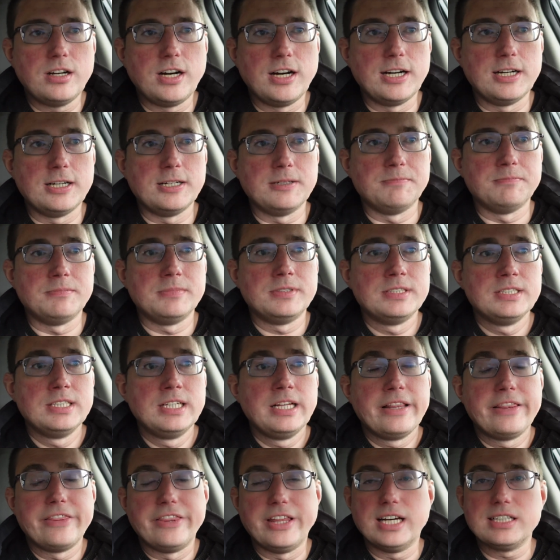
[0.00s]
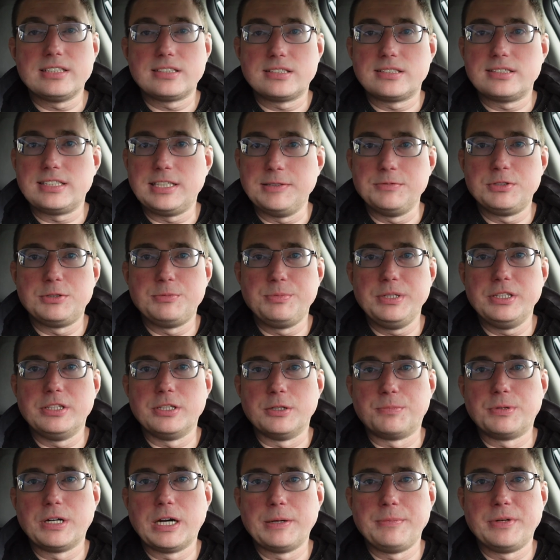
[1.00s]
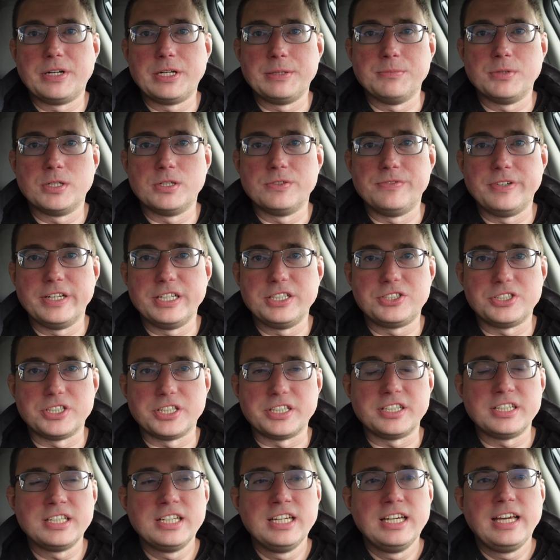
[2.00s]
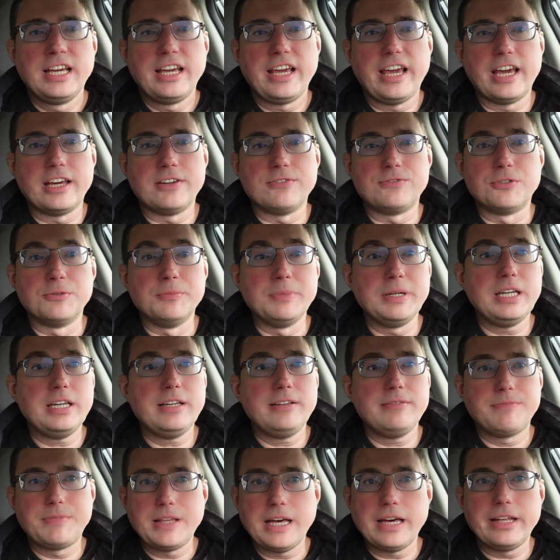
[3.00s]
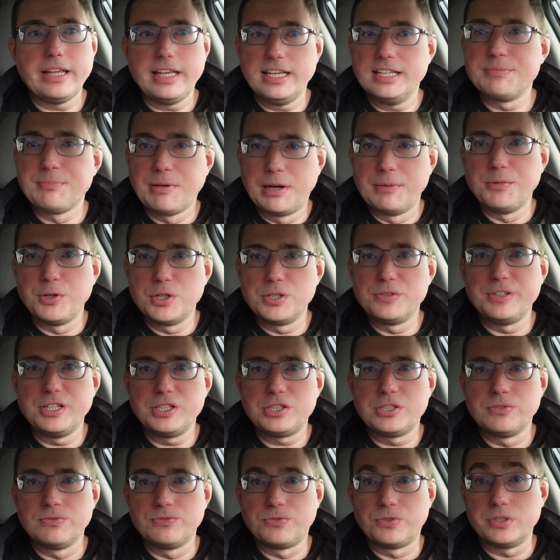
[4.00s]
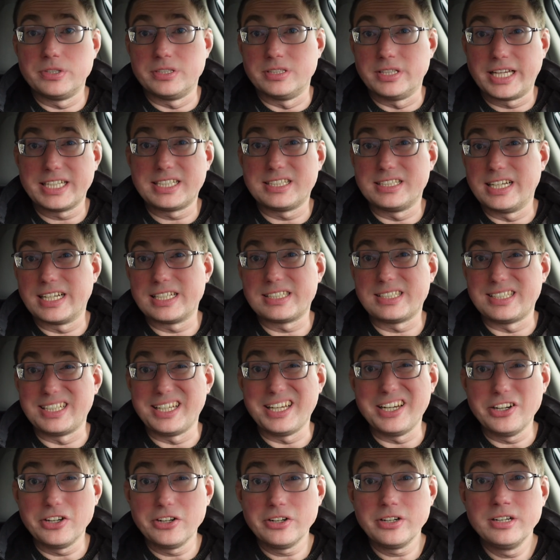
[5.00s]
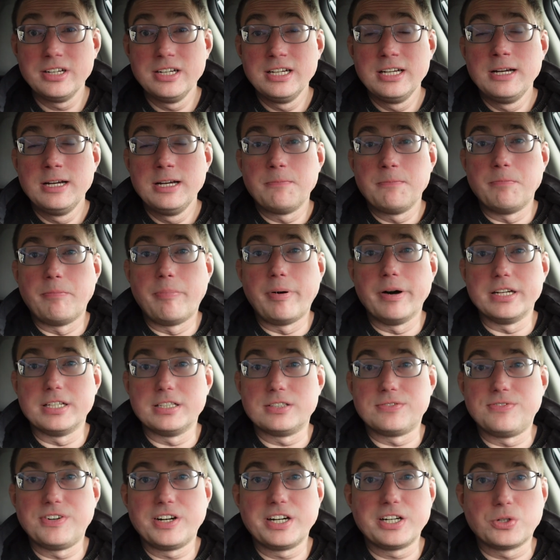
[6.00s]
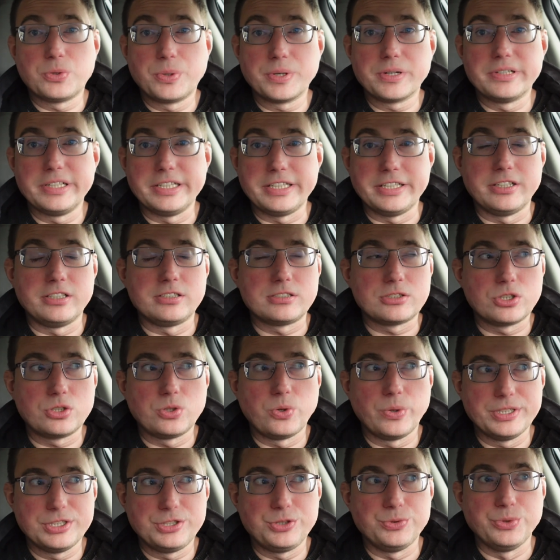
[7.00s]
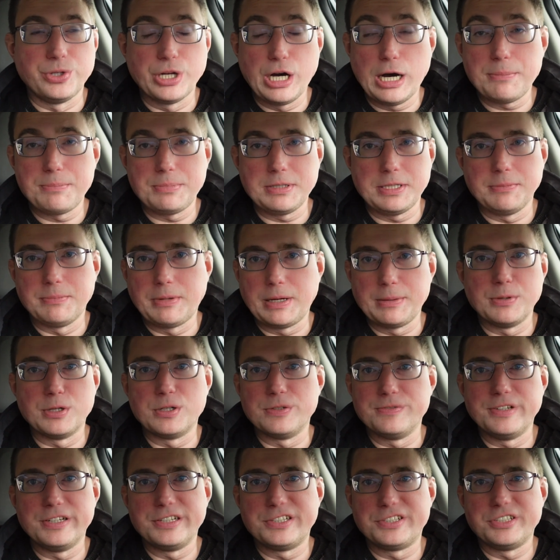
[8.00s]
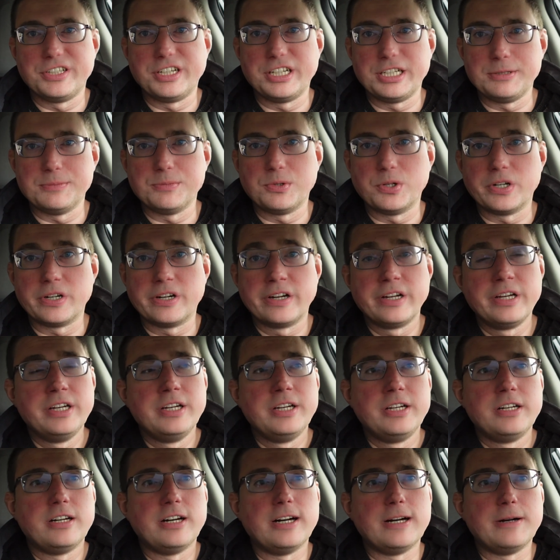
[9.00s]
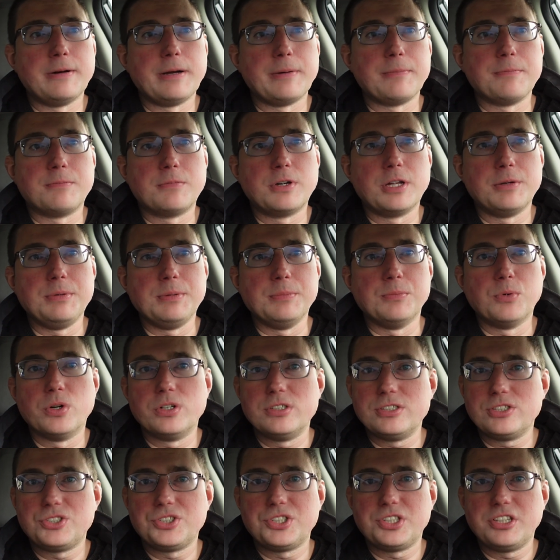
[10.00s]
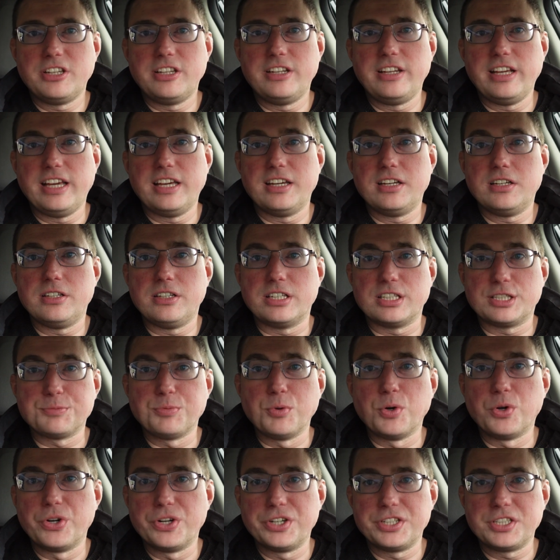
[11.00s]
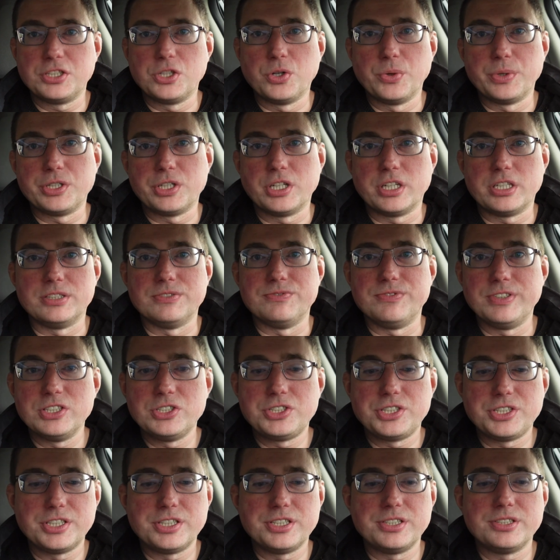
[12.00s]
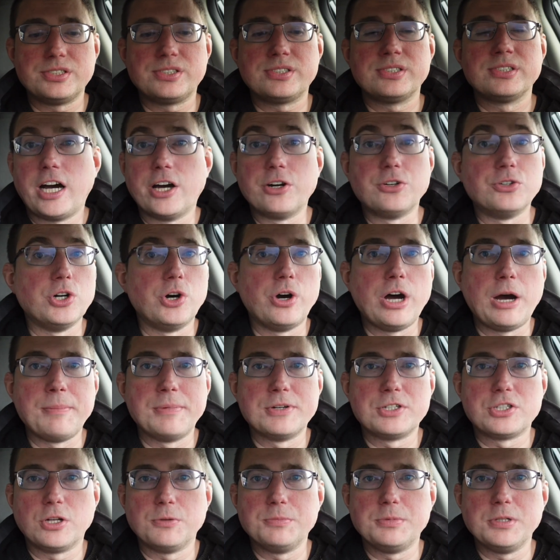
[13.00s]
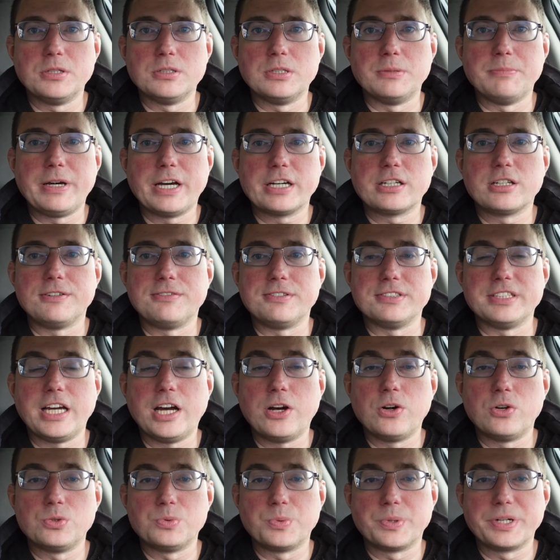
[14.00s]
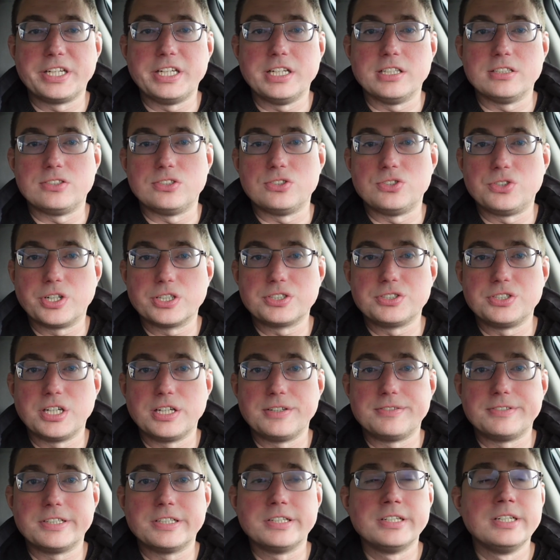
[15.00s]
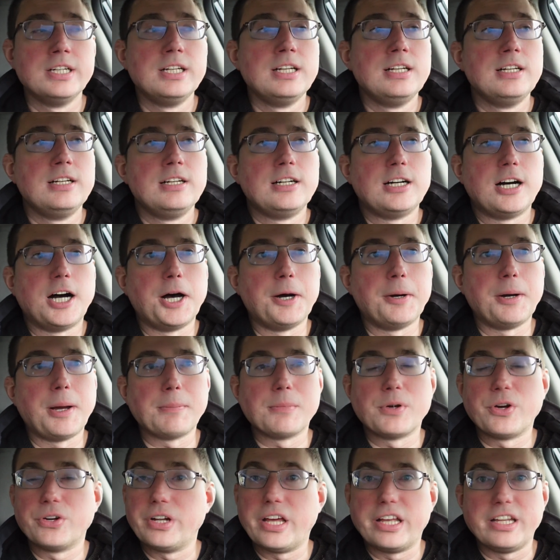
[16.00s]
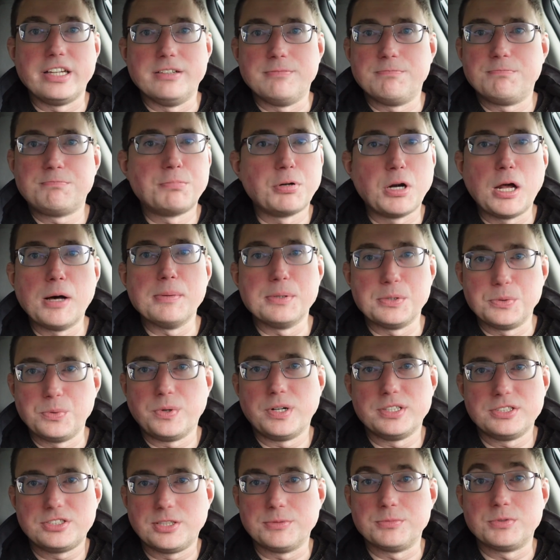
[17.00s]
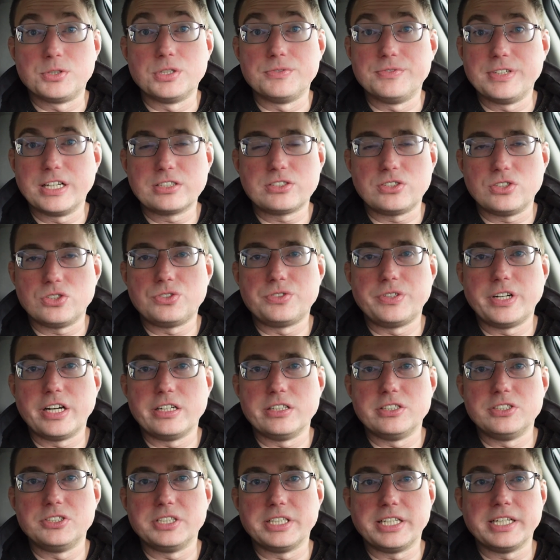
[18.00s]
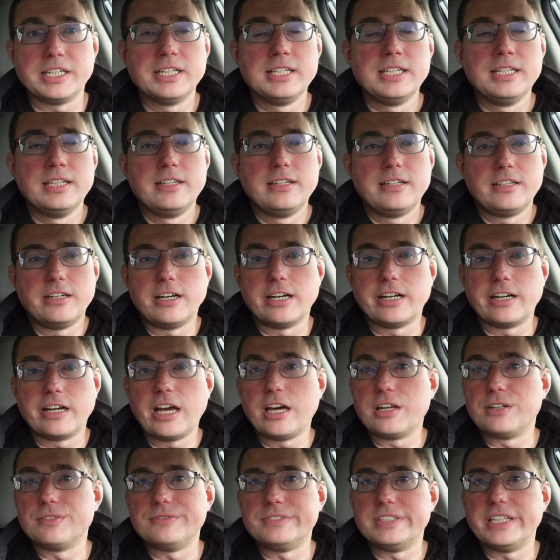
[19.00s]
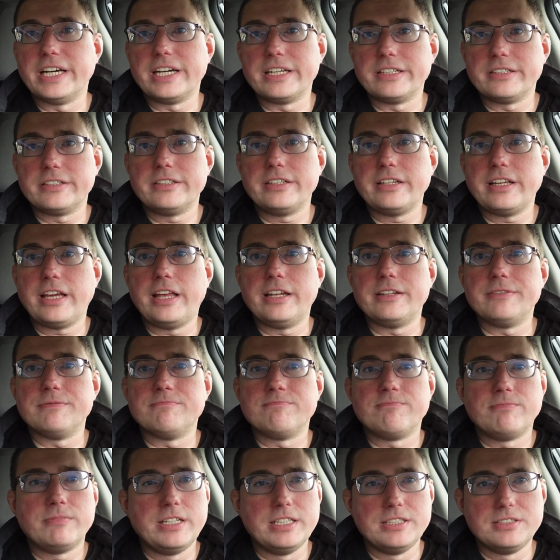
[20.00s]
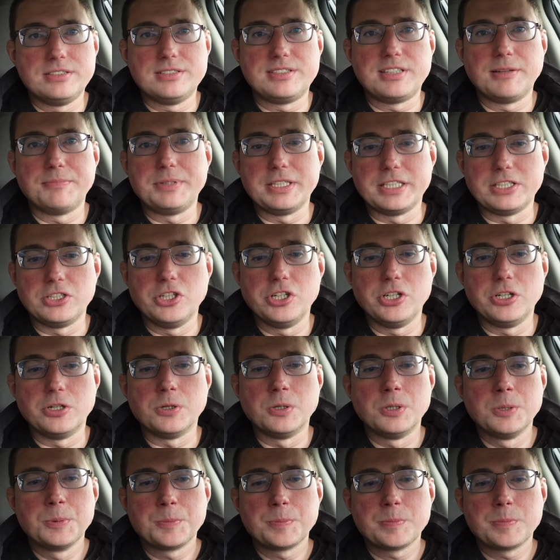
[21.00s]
That seems to be their primary motivation. And for me, that is my motivation for the next year. But it's very quickly going to not be my motivation anymore. I'm going to be more interested in exploring, going on adventures. I don't know how much I'll be able to back off on the hours working as a truck driver. I'm going to probably want some sort of exit strategy out of that and into something new.